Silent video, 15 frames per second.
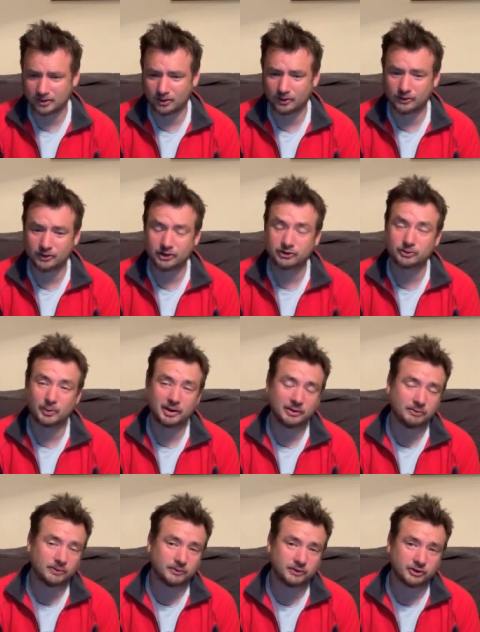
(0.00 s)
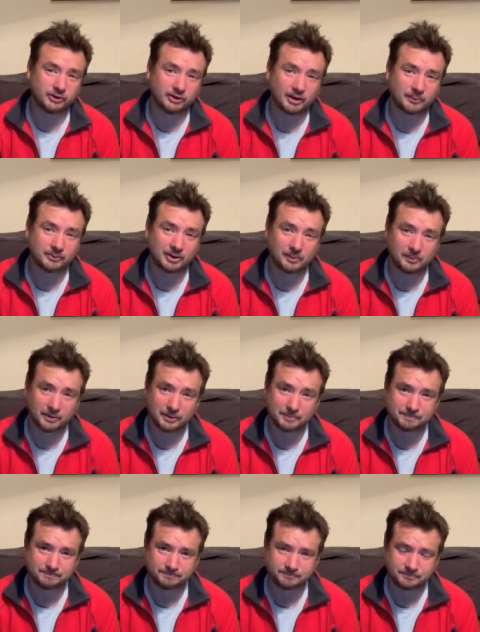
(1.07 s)
On the twentieth of September,
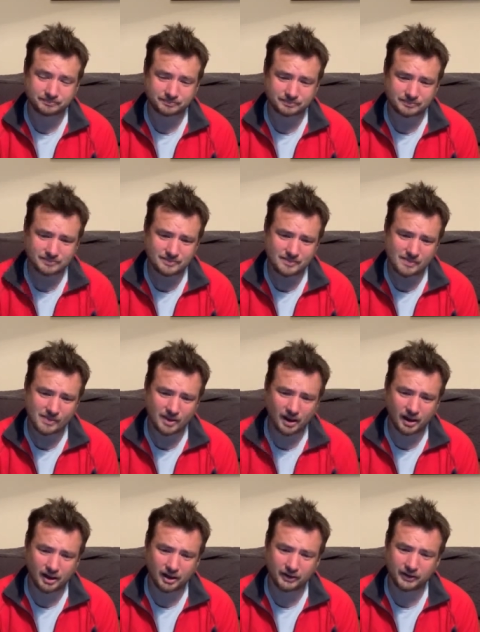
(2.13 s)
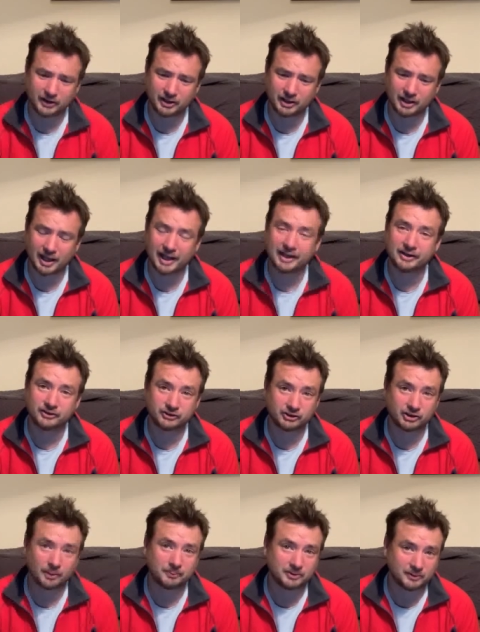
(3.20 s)
Uh, the eight
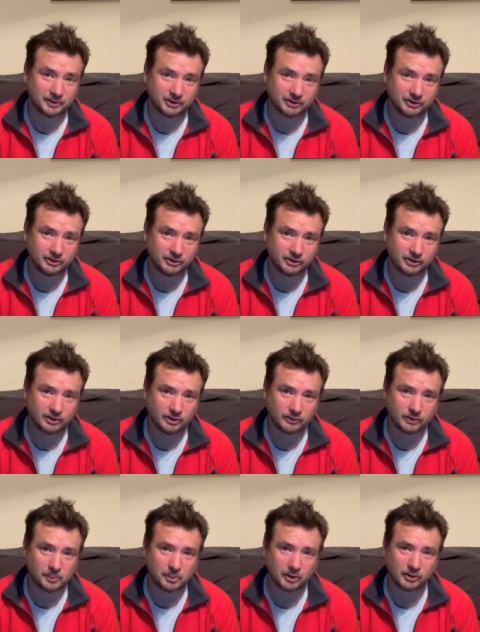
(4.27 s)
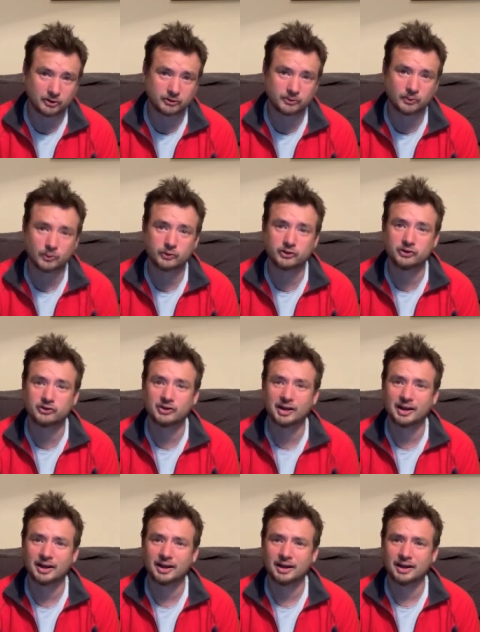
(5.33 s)
subdivisions of the Polish forces,
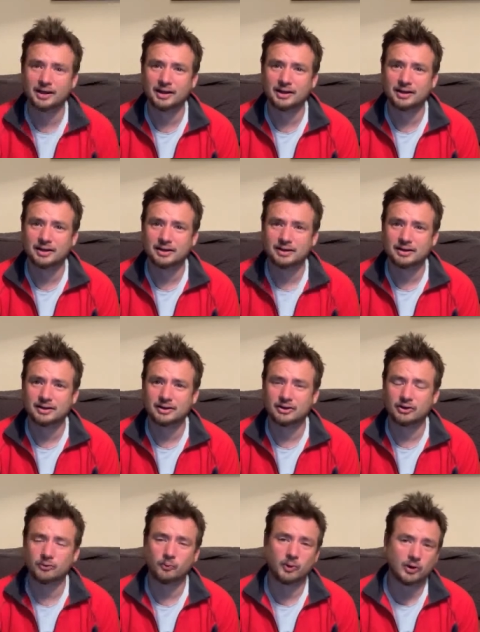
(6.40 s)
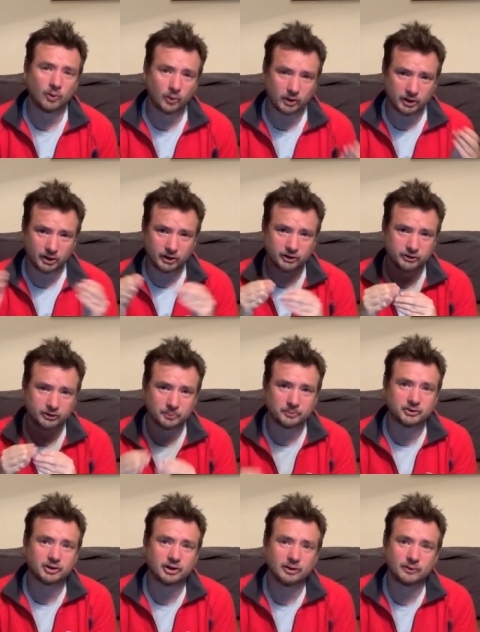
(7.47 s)
you know, reorganised
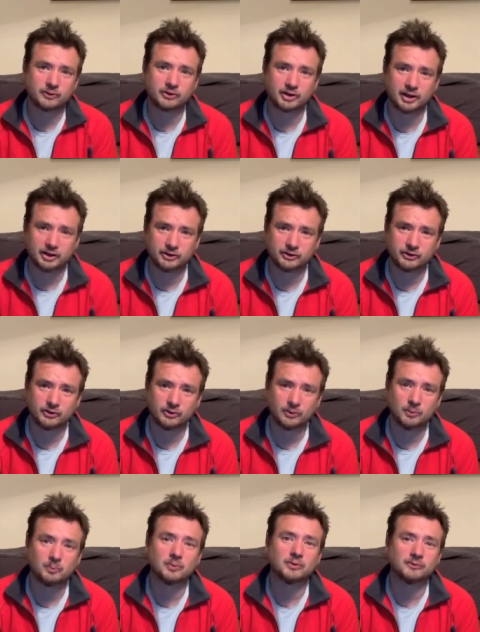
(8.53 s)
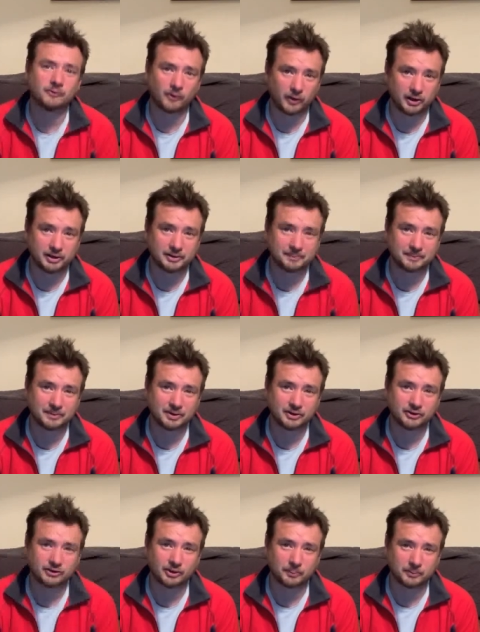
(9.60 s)
themselves into three
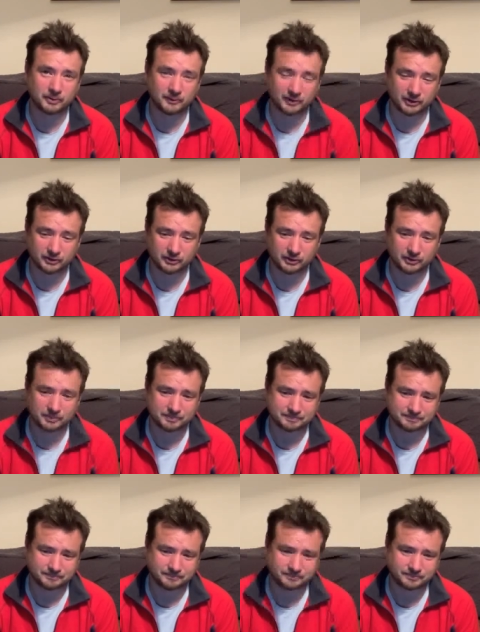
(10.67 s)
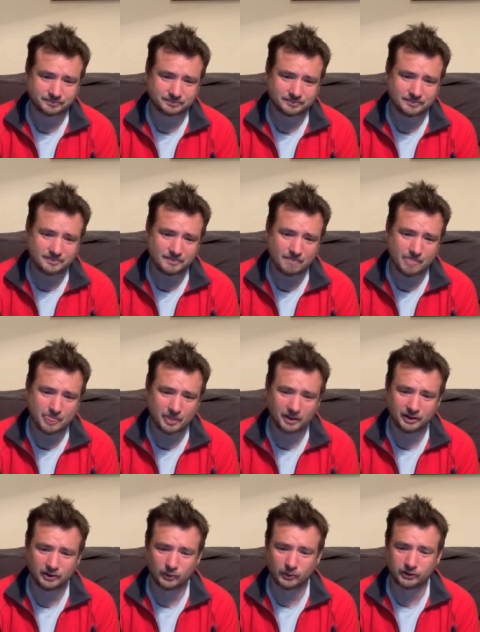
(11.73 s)
subdivisions
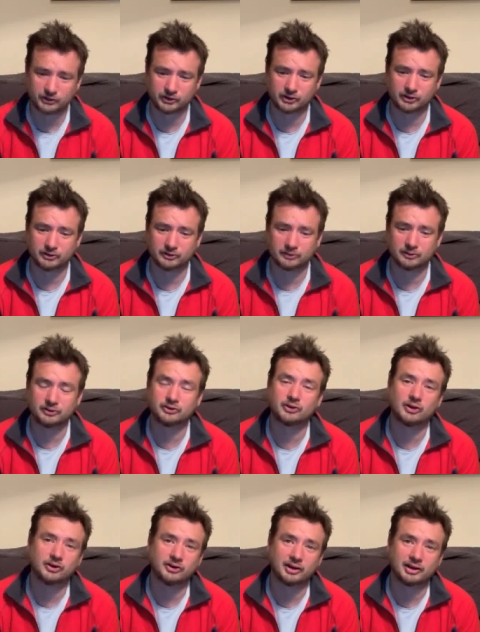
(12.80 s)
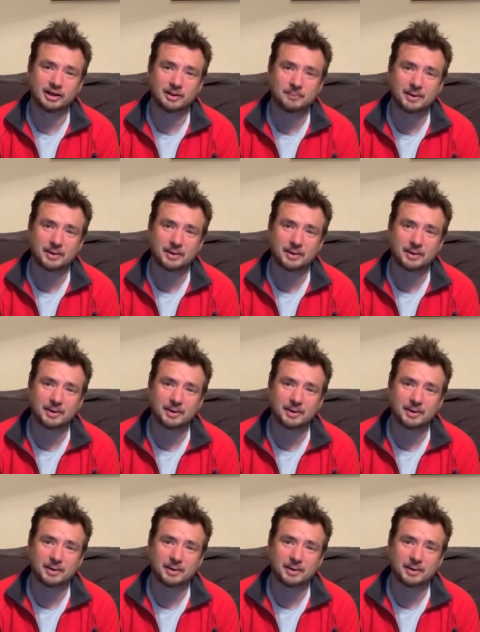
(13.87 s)
in order to consolidate their